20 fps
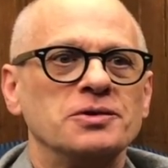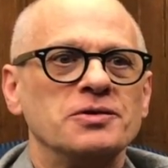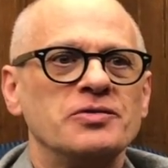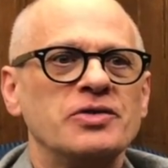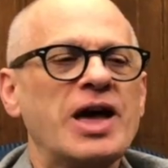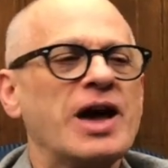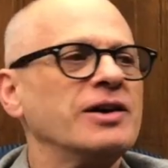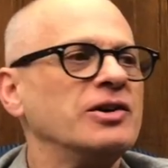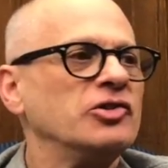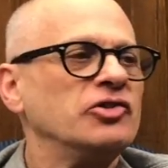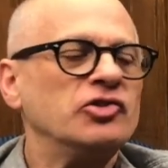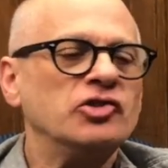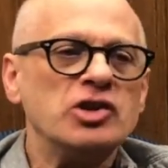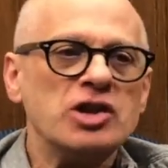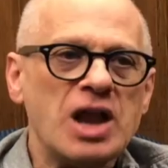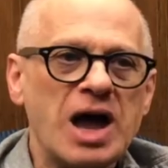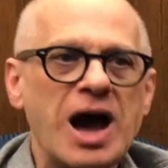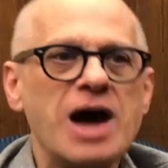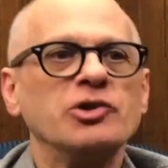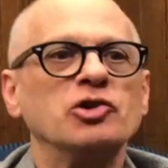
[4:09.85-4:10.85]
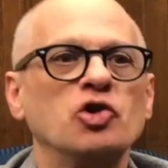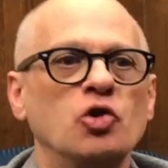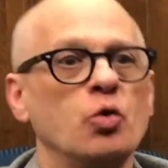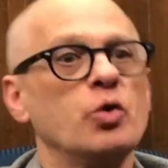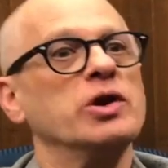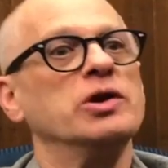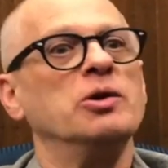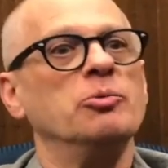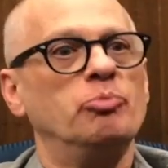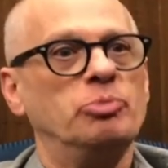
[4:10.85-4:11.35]
That is not
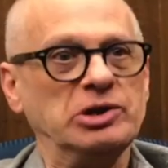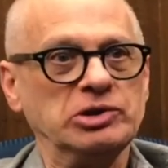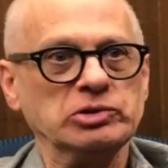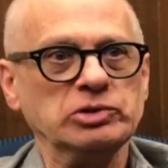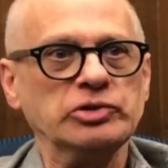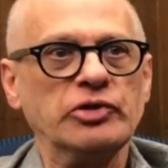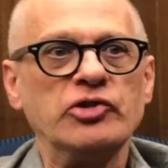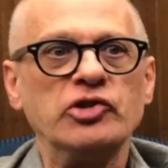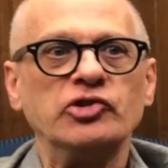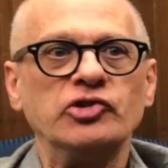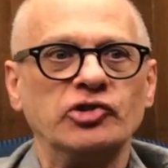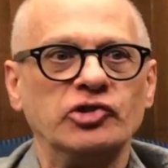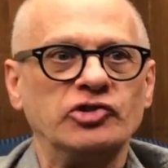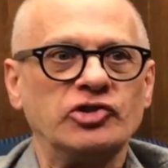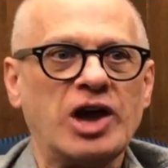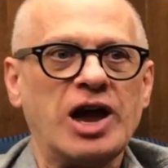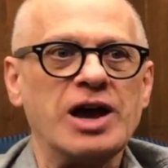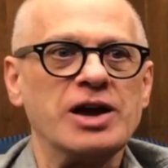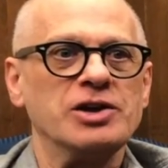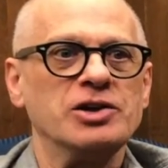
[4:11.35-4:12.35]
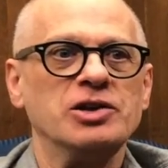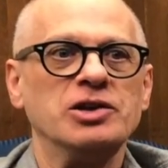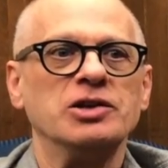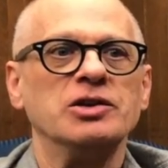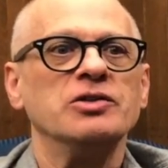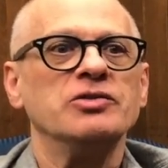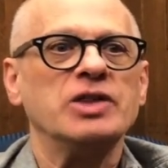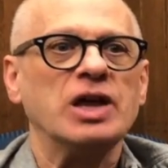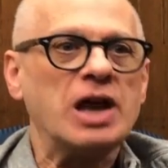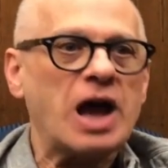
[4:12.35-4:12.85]
going to build the
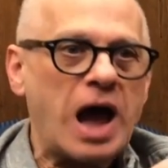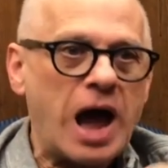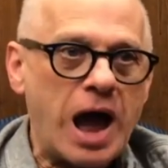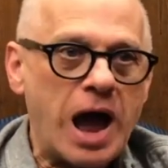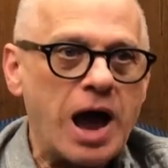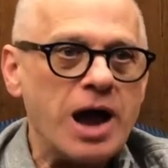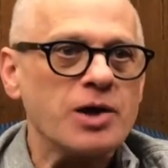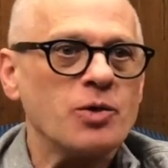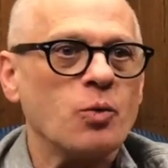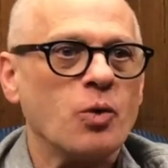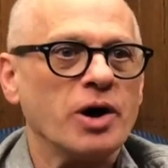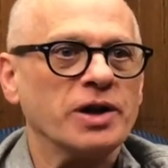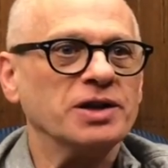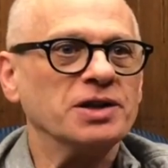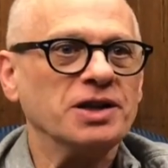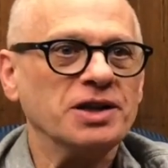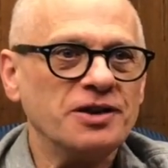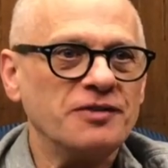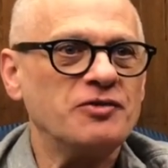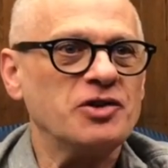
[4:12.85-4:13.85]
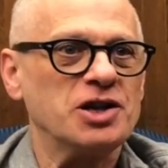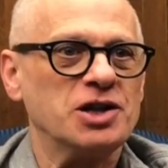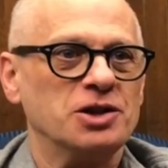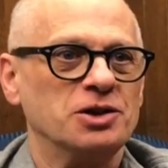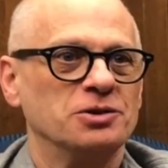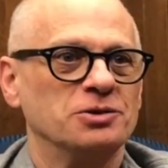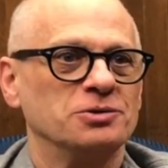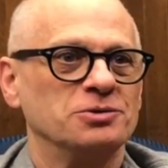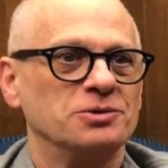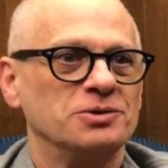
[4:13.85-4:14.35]
society that I want to live in.
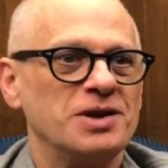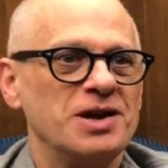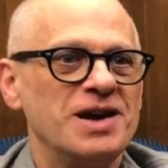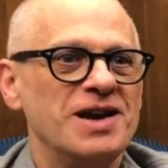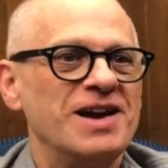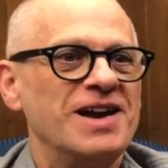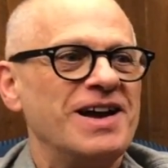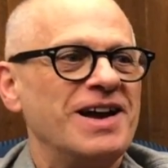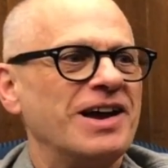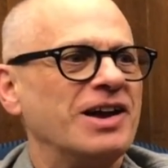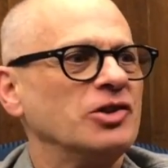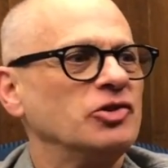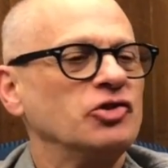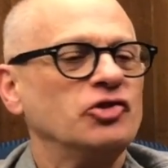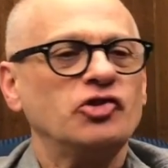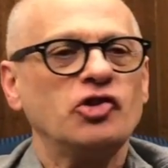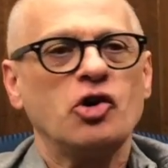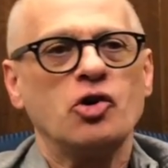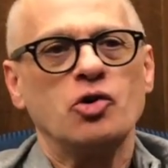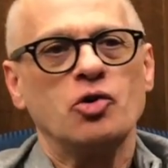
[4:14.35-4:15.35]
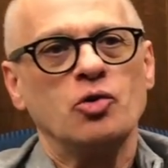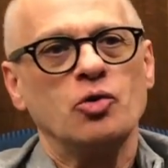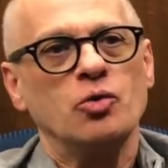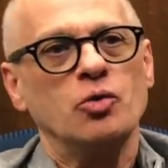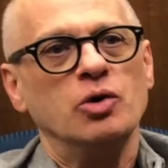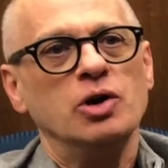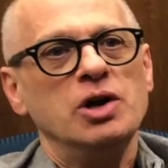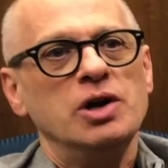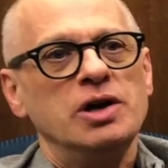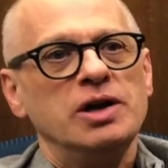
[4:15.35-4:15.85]
And
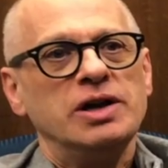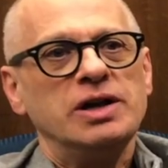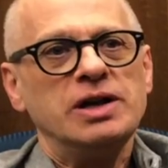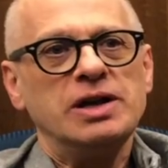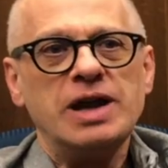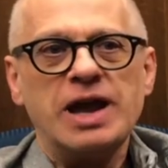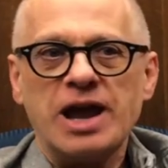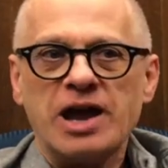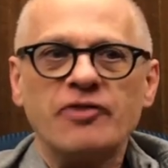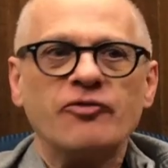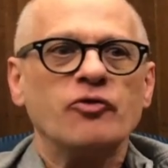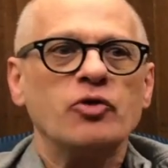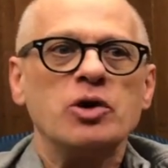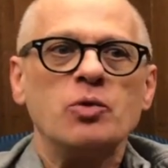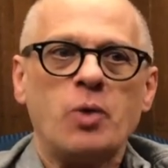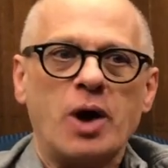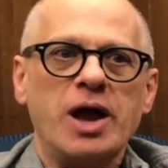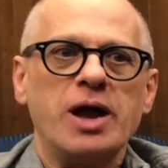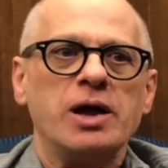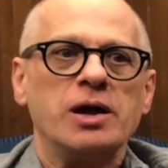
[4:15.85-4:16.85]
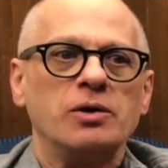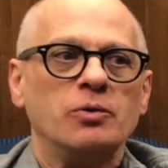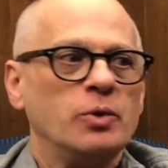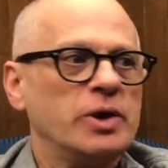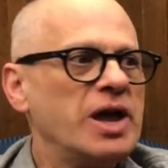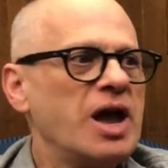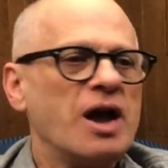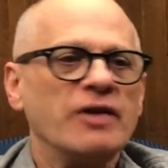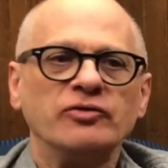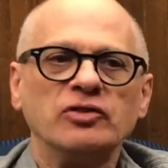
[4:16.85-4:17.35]
so in every way, we
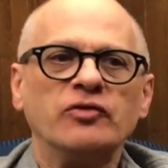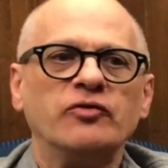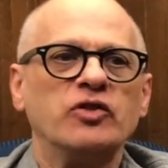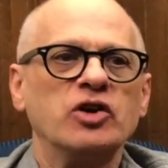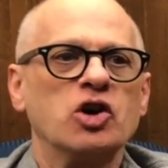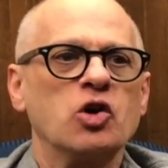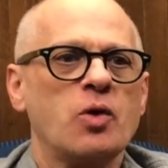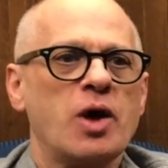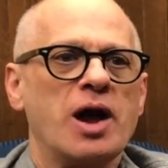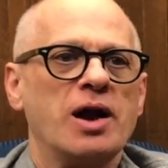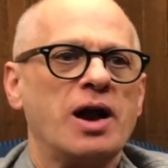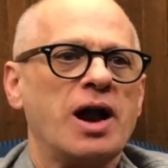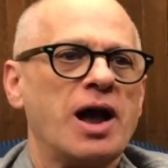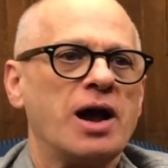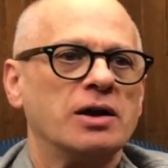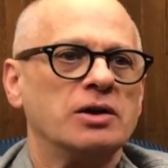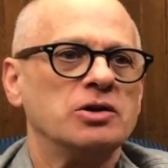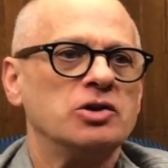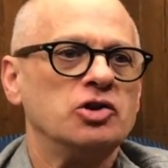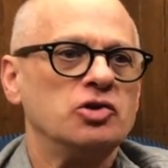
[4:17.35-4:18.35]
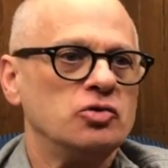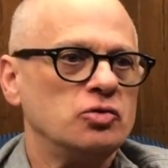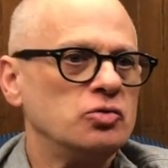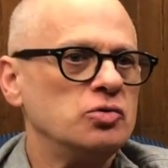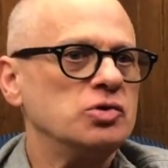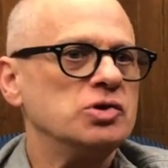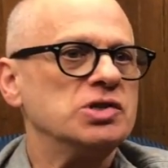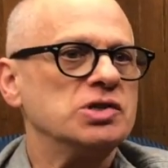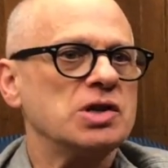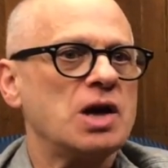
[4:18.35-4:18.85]
have to figure out how to
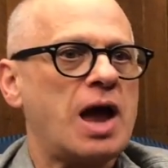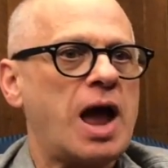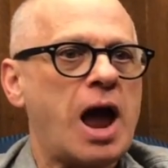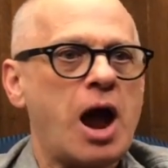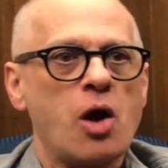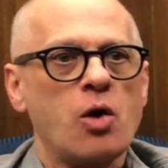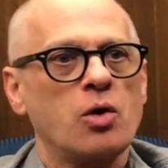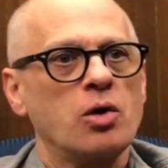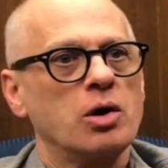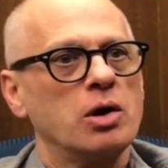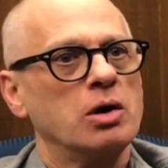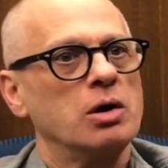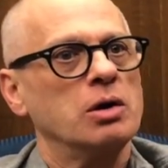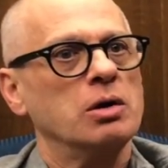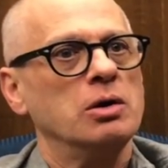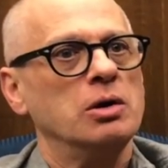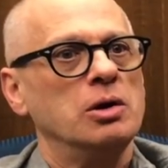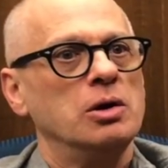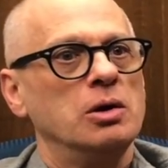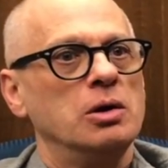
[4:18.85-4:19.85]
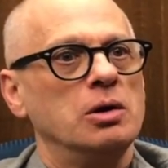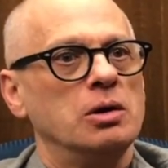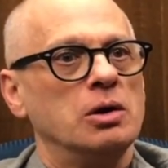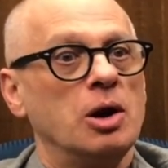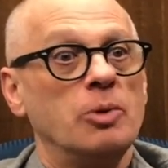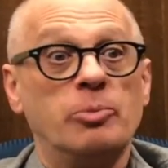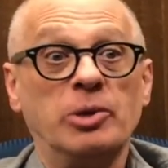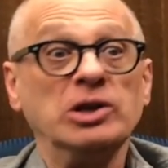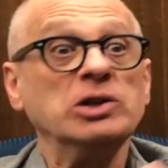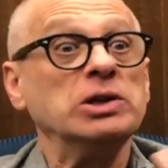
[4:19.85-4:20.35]
use our
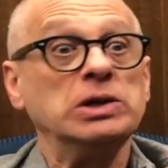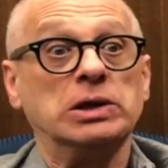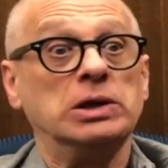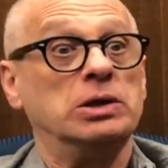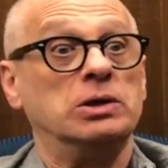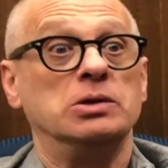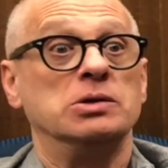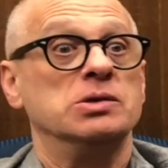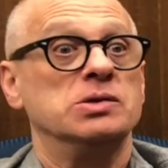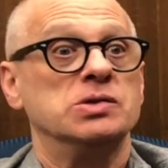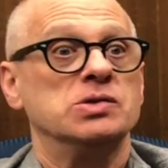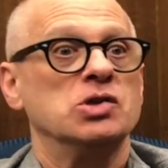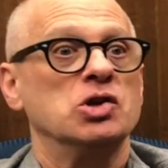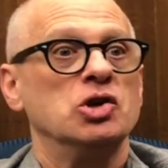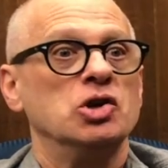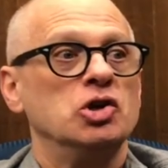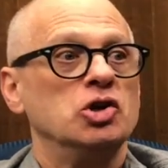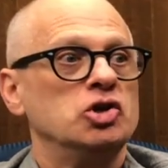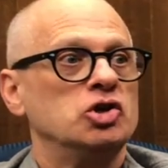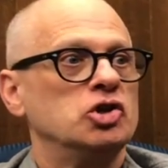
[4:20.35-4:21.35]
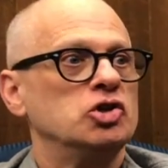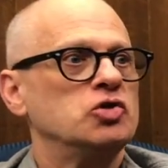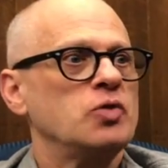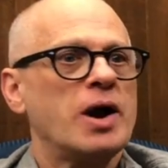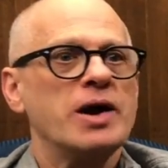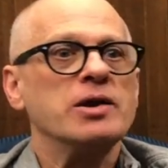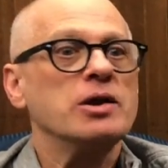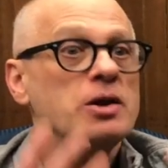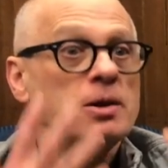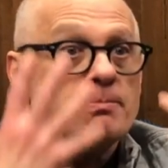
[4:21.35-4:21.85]
abilities to
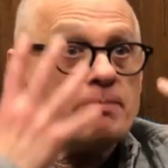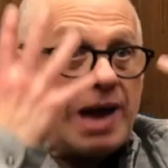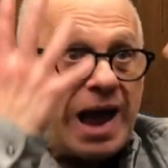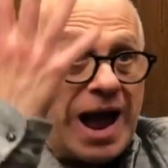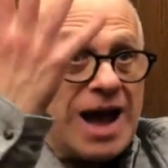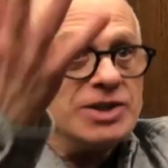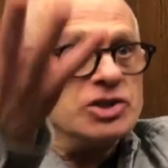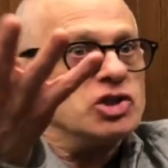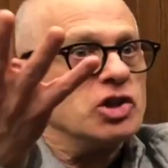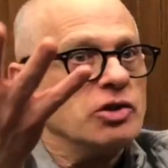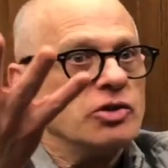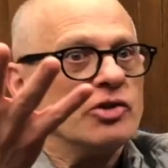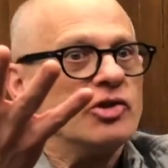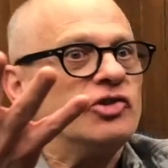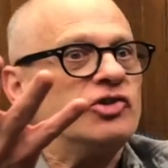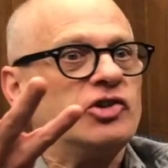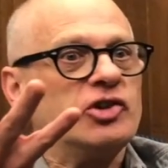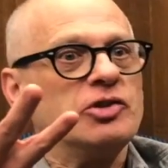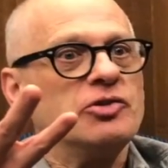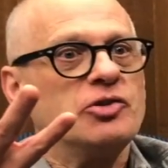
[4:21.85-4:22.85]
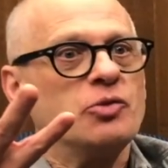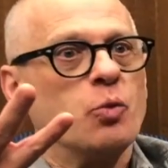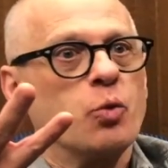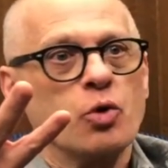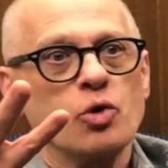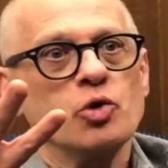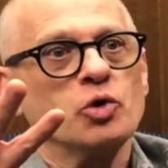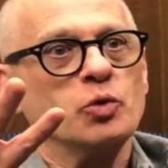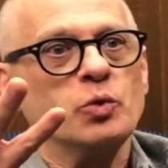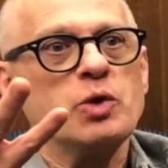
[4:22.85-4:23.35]
try to imagine the
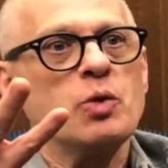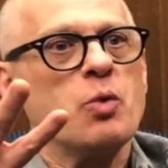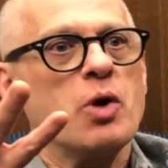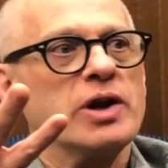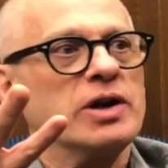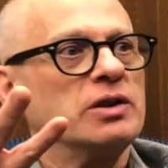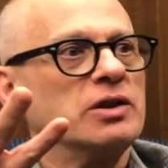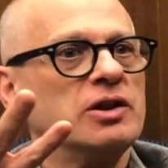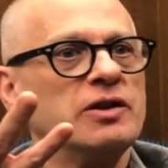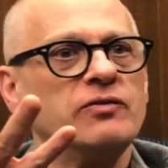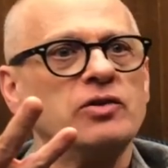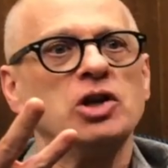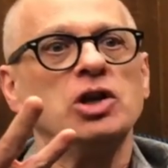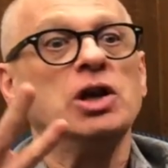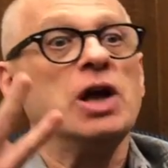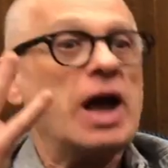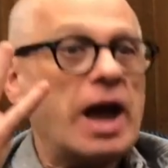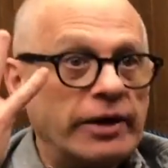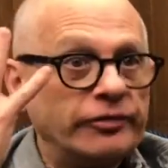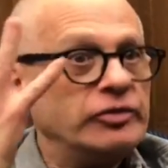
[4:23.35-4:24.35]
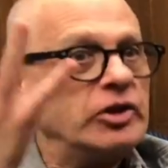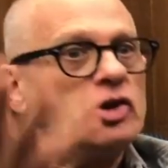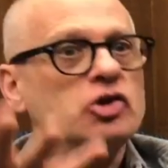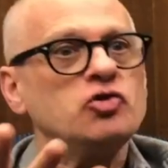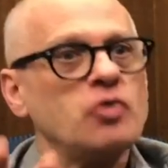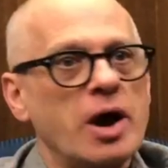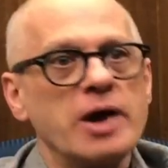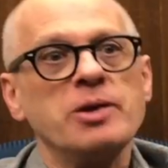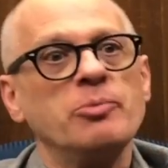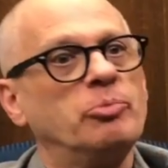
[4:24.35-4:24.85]
world we want to live in and then
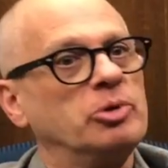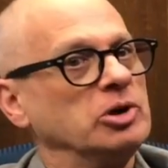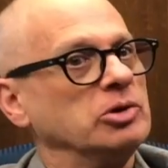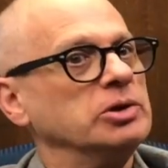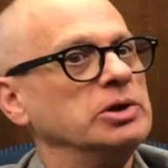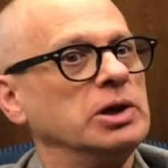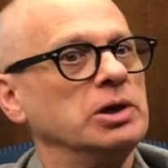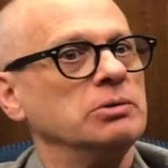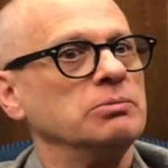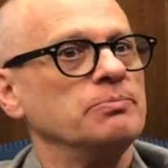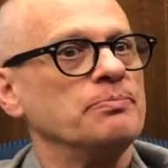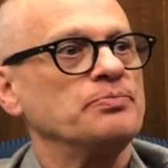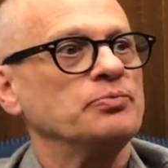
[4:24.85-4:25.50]
try to build it.